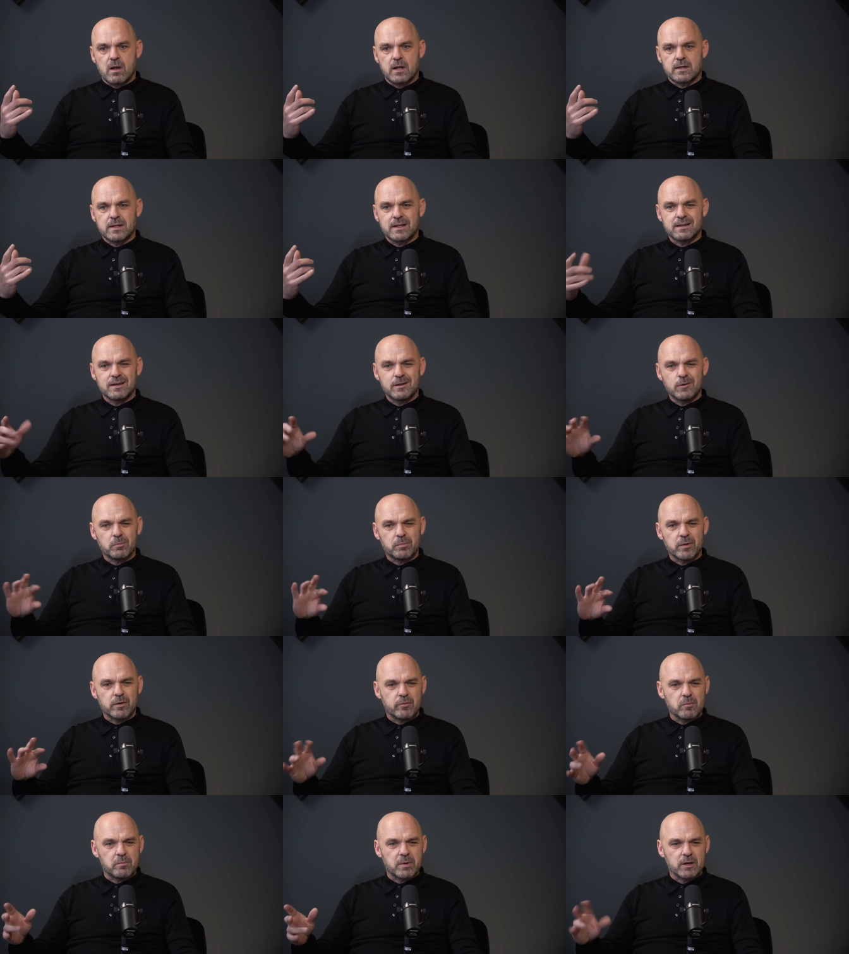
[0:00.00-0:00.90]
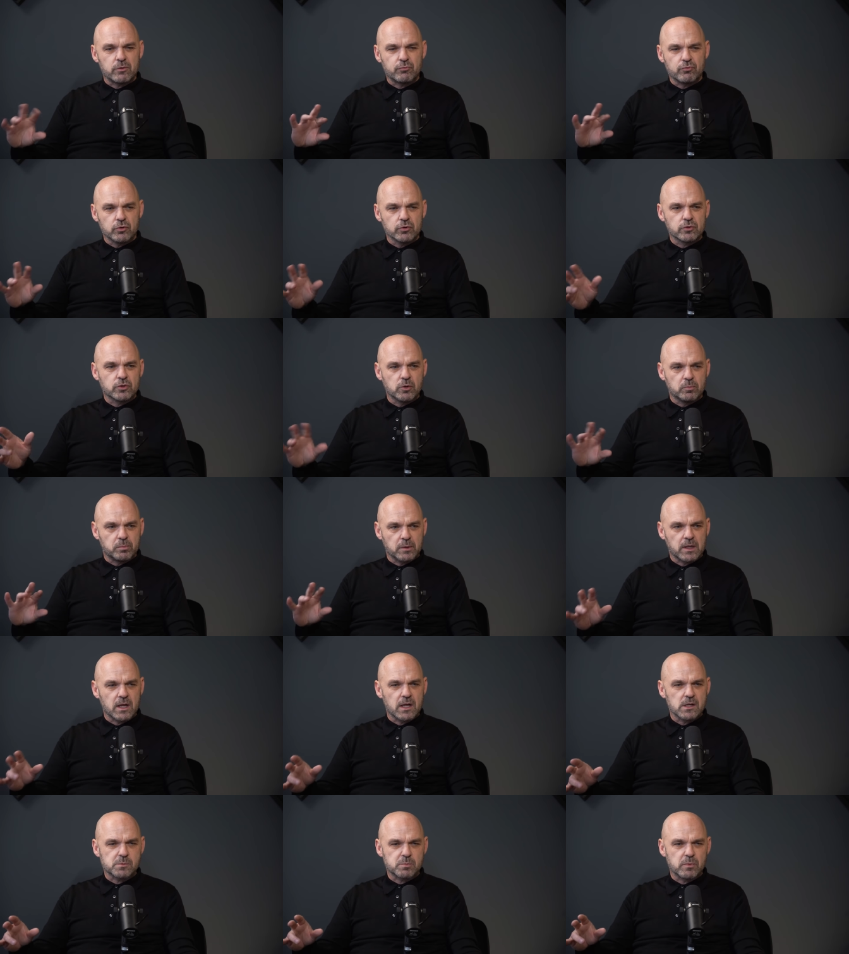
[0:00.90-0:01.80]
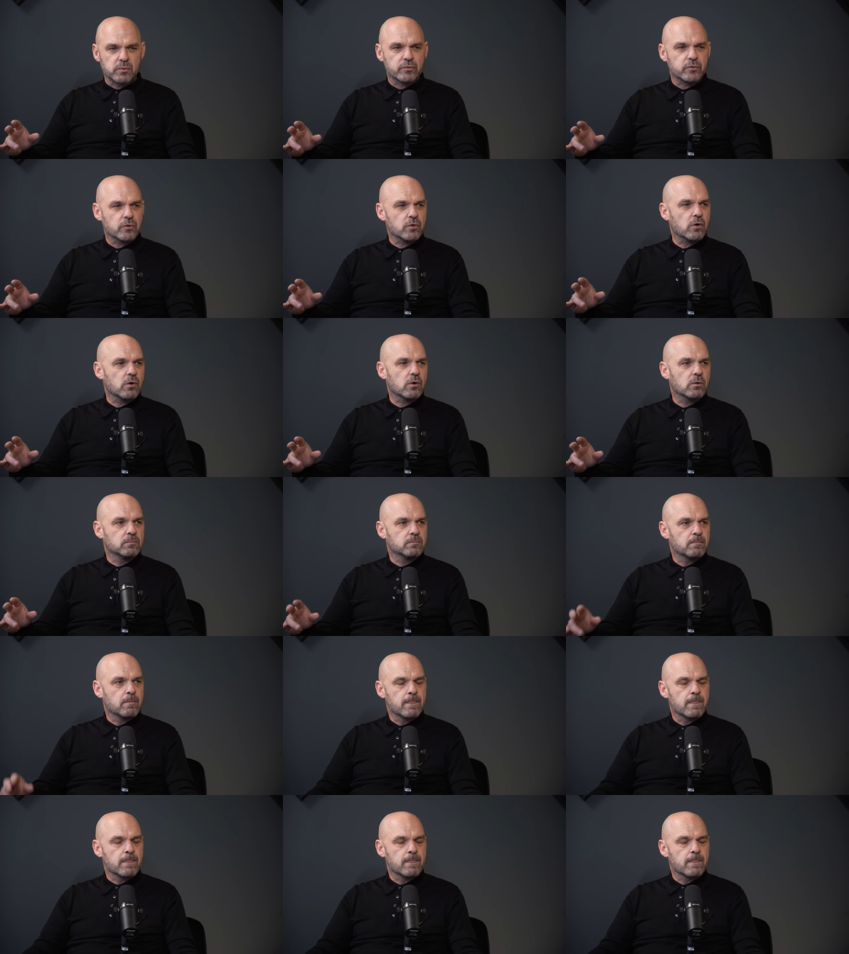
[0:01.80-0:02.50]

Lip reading: had a little bit of a bad run a couple of games before,